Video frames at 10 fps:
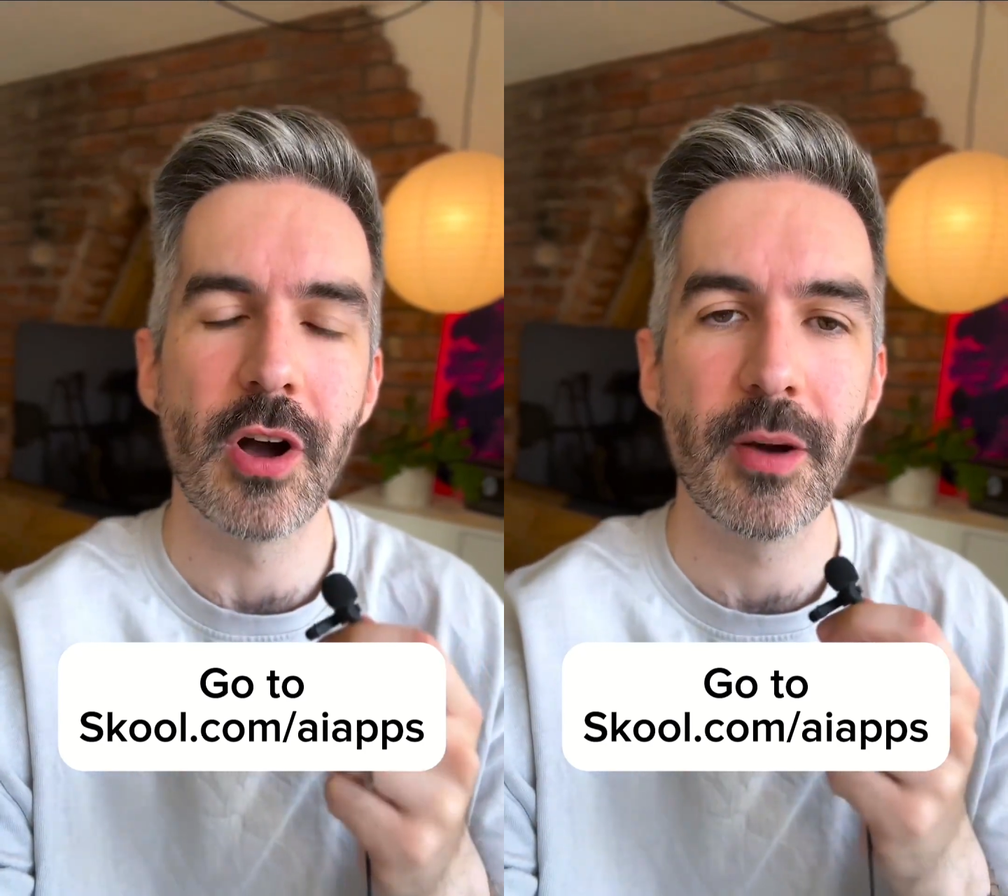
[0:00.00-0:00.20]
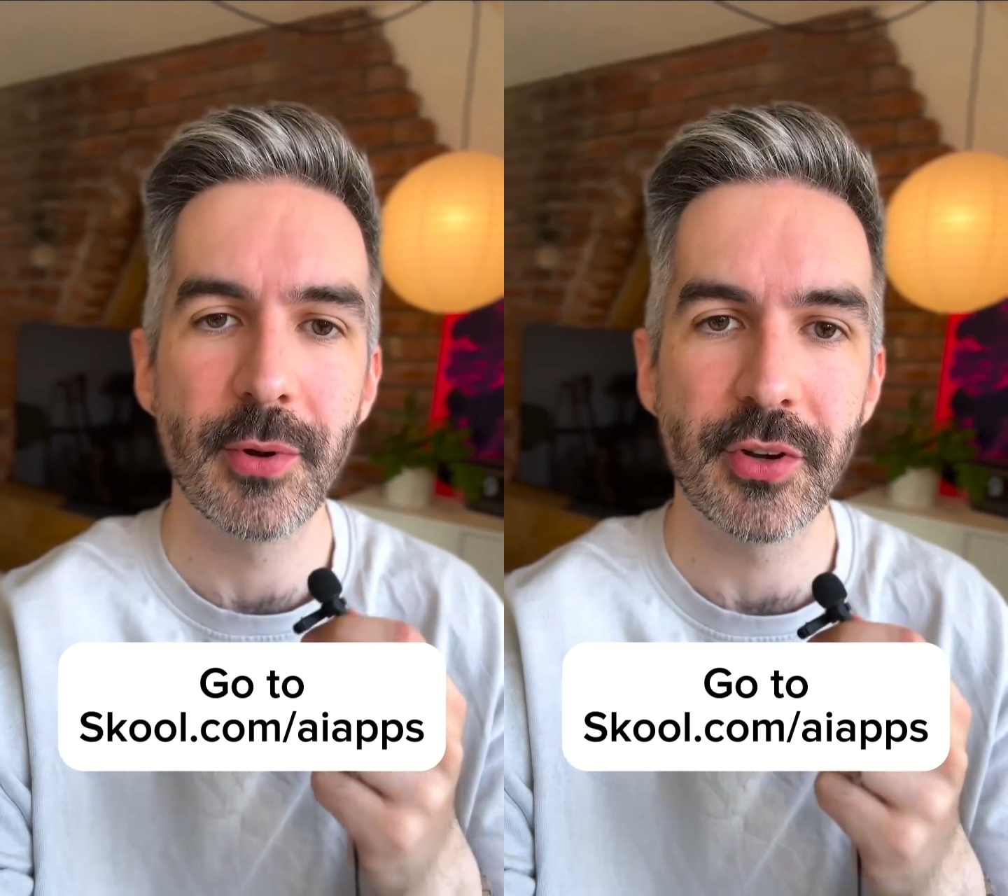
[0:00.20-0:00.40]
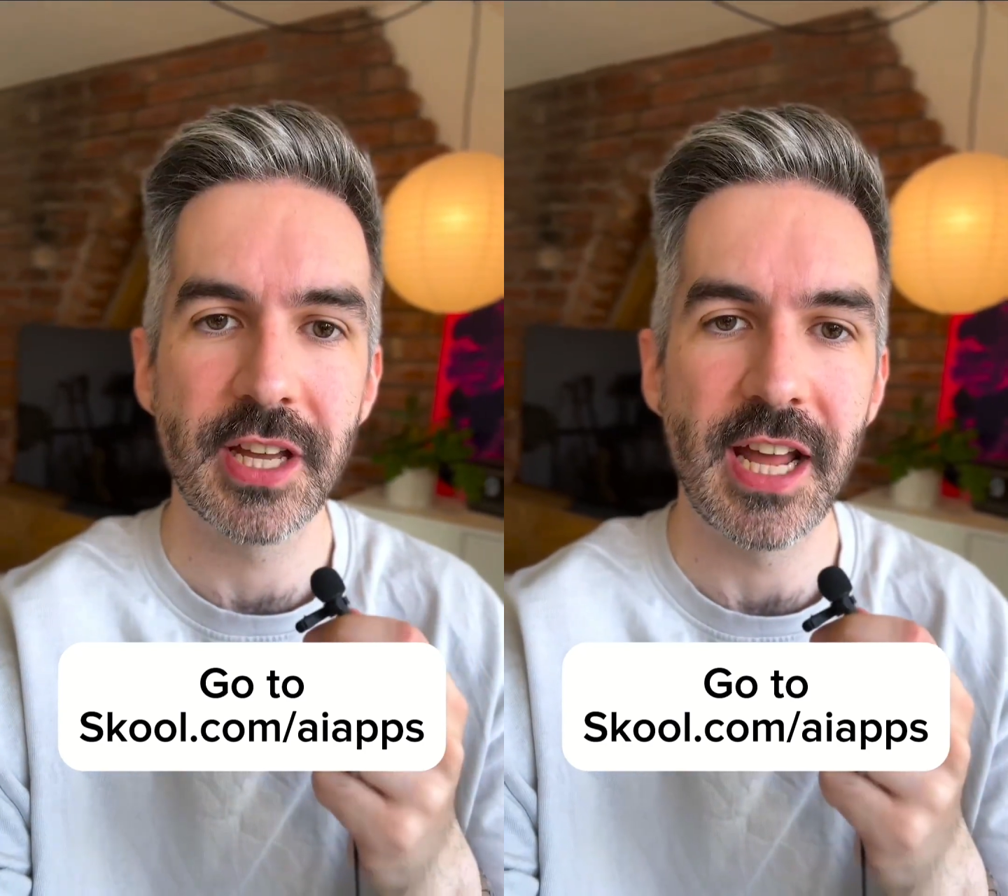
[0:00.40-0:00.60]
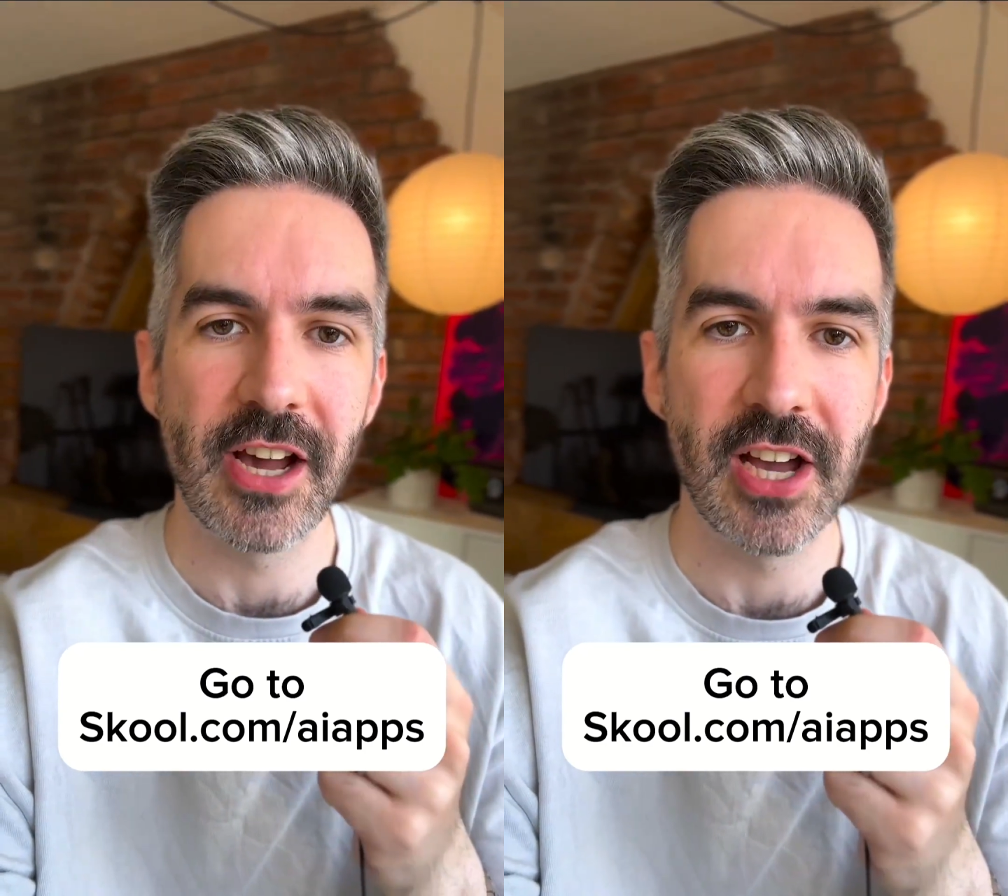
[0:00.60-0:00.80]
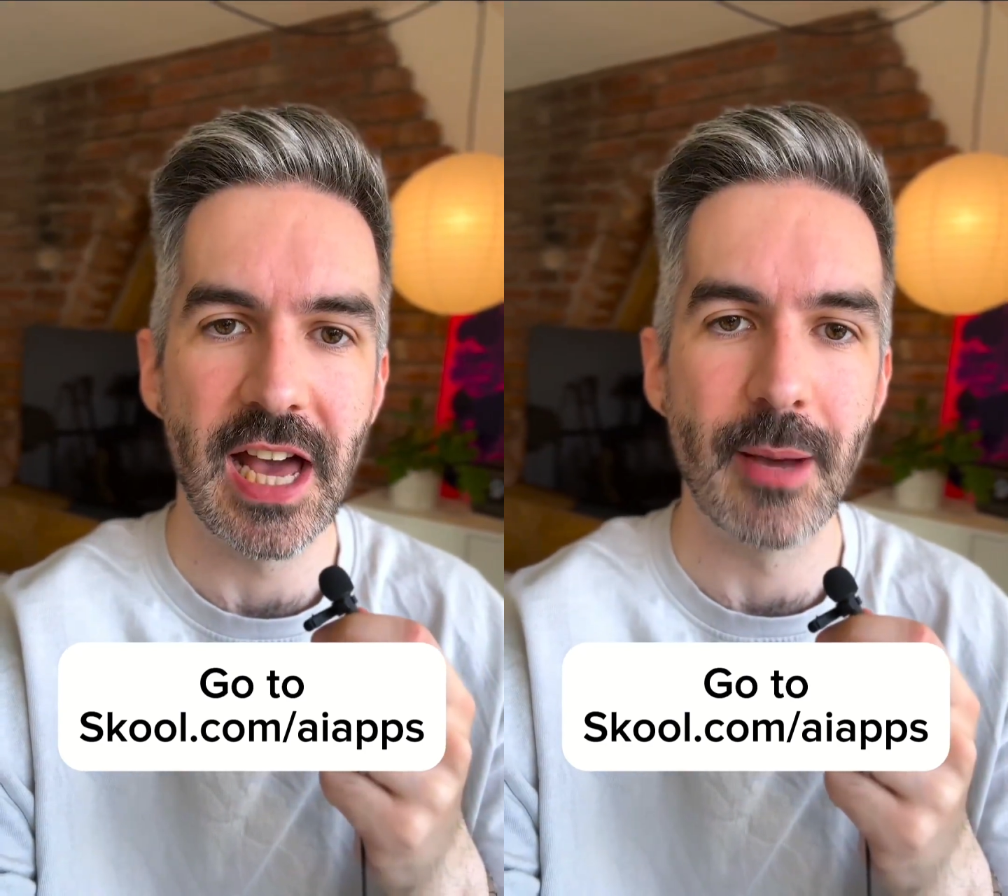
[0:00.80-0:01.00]
are building an
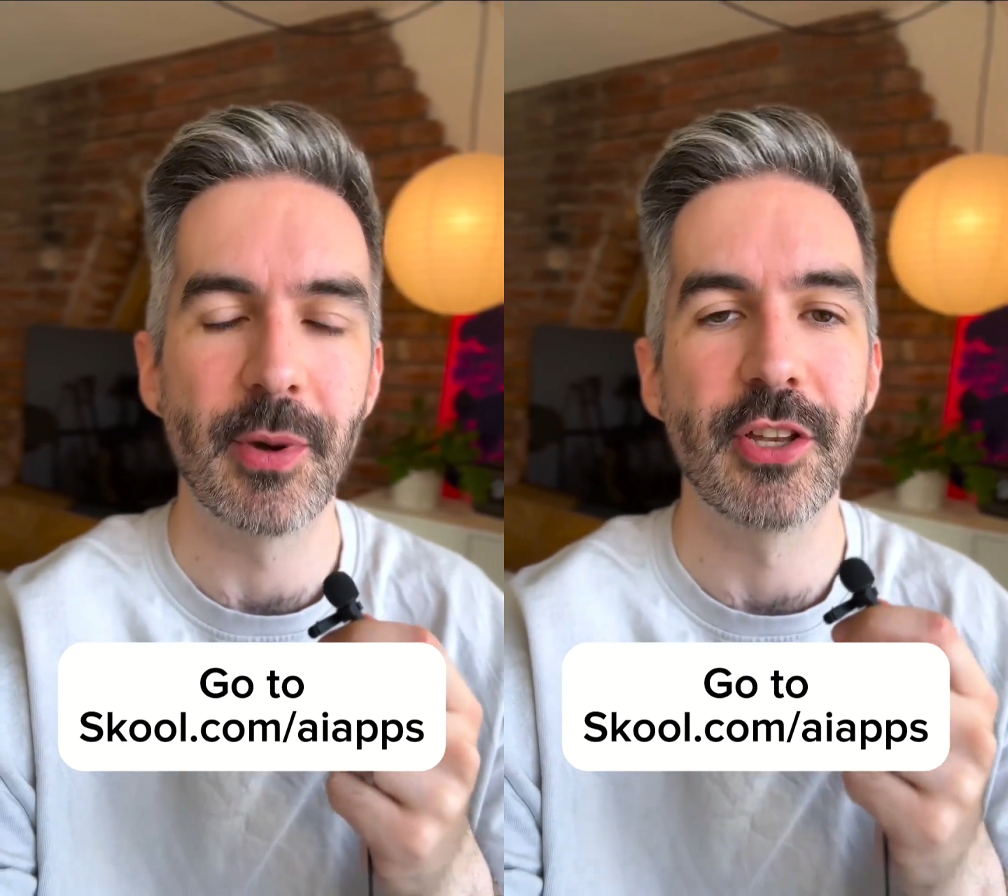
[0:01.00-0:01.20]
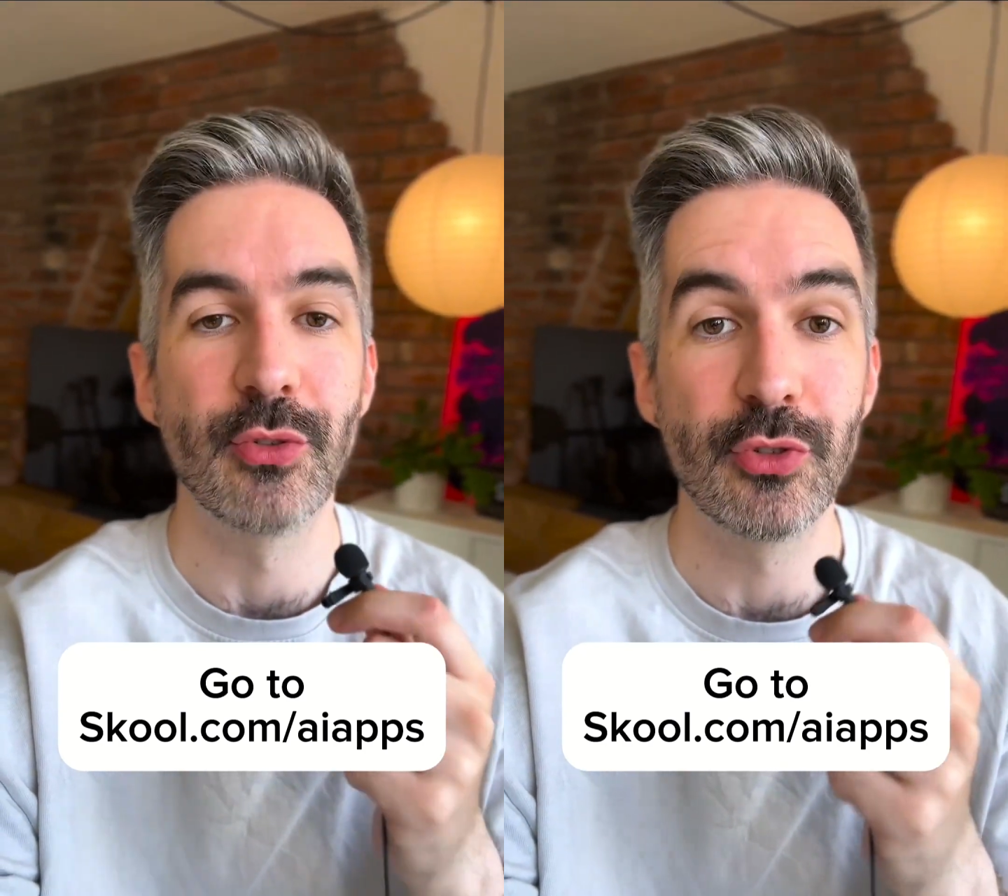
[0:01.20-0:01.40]
AI app and you